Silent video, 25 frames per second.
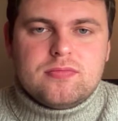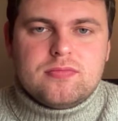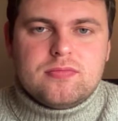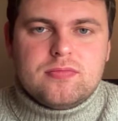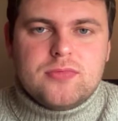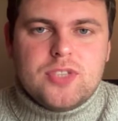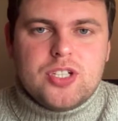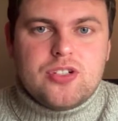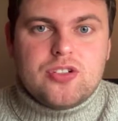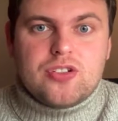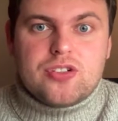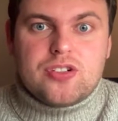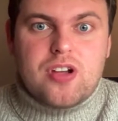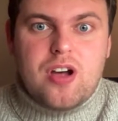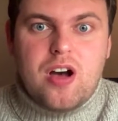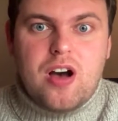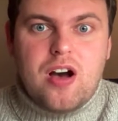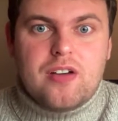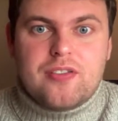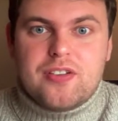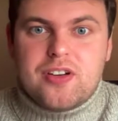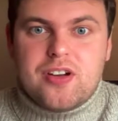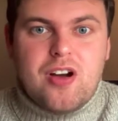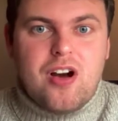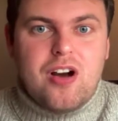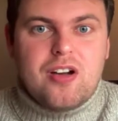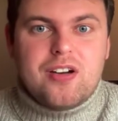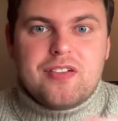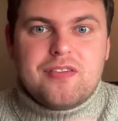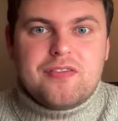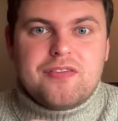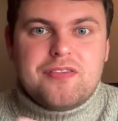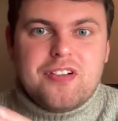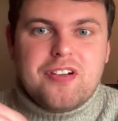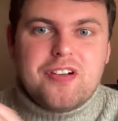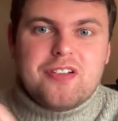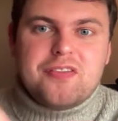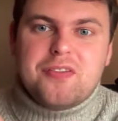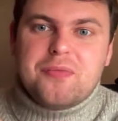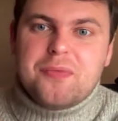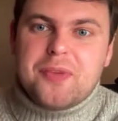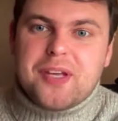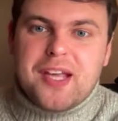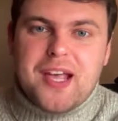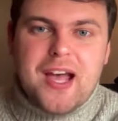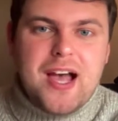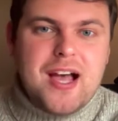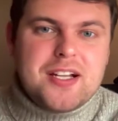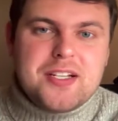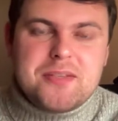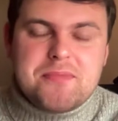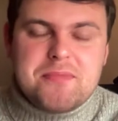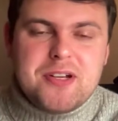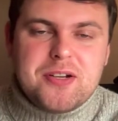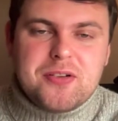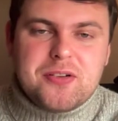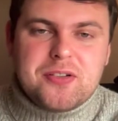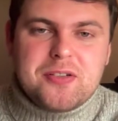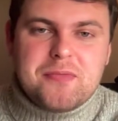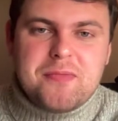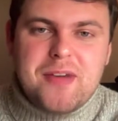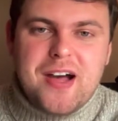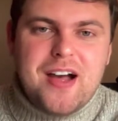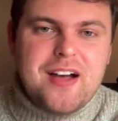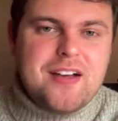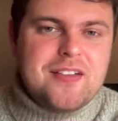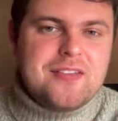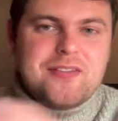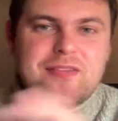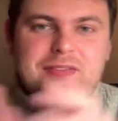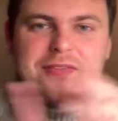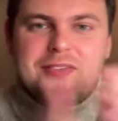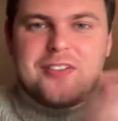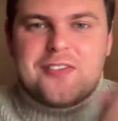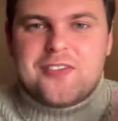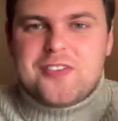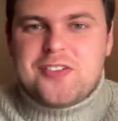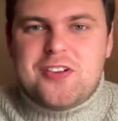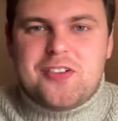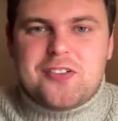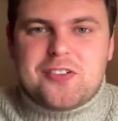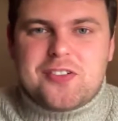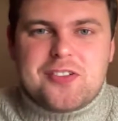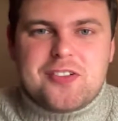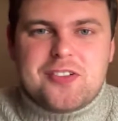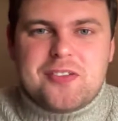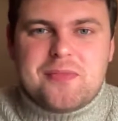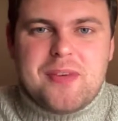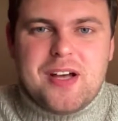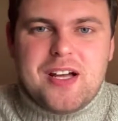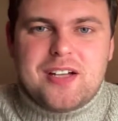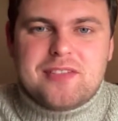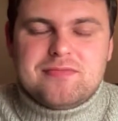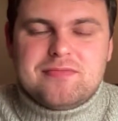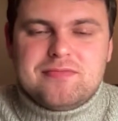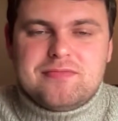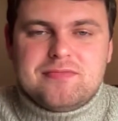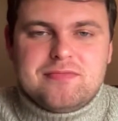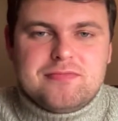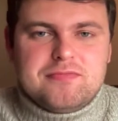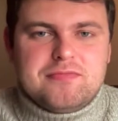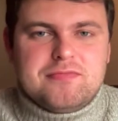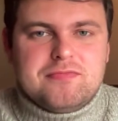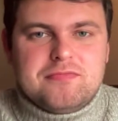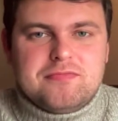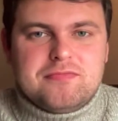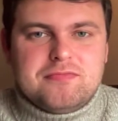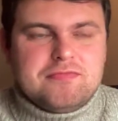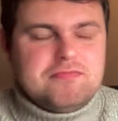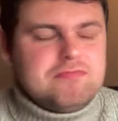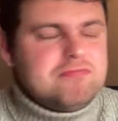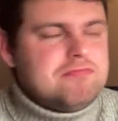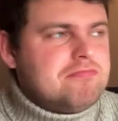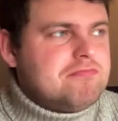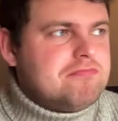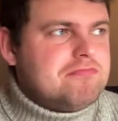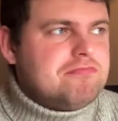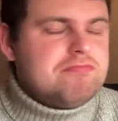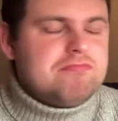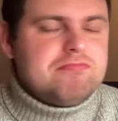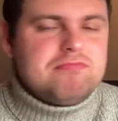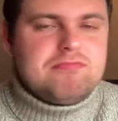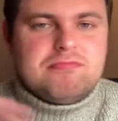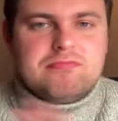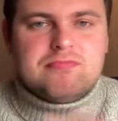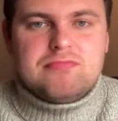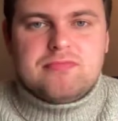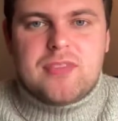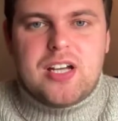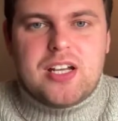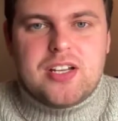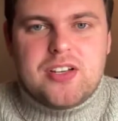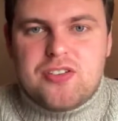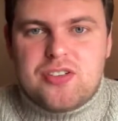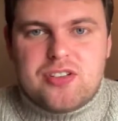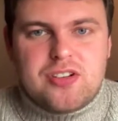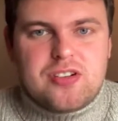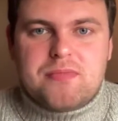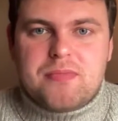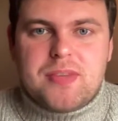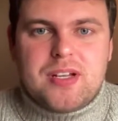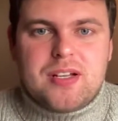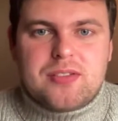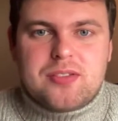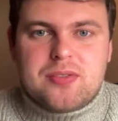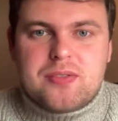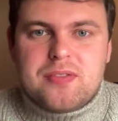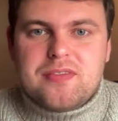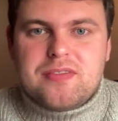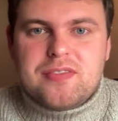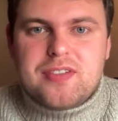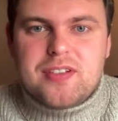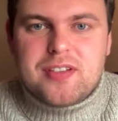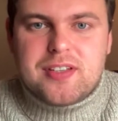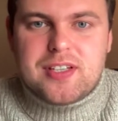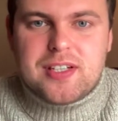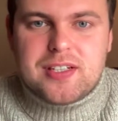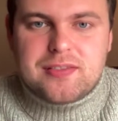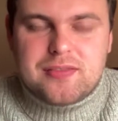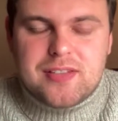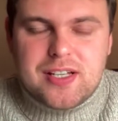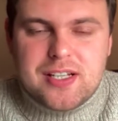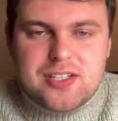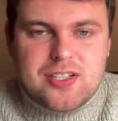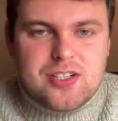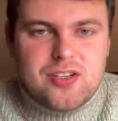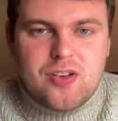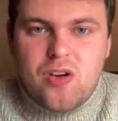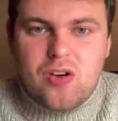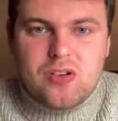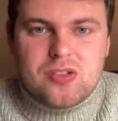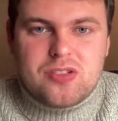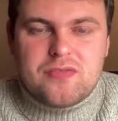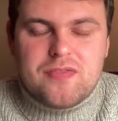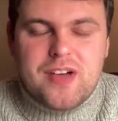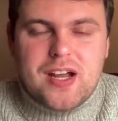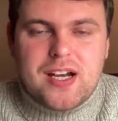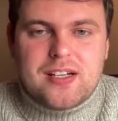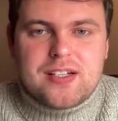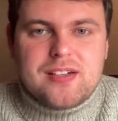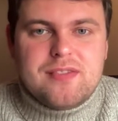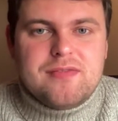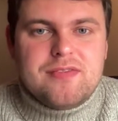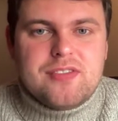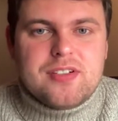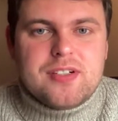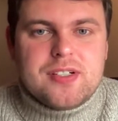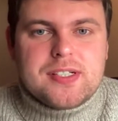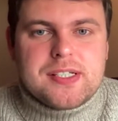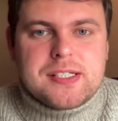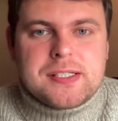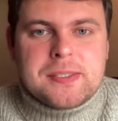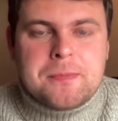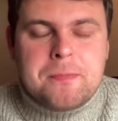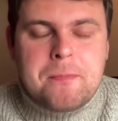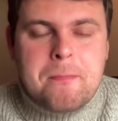You just can't. You can't infer from the cat being on the mat that the dog's on the mat. And you shouldn't be able to infer that. That's not a valid inference.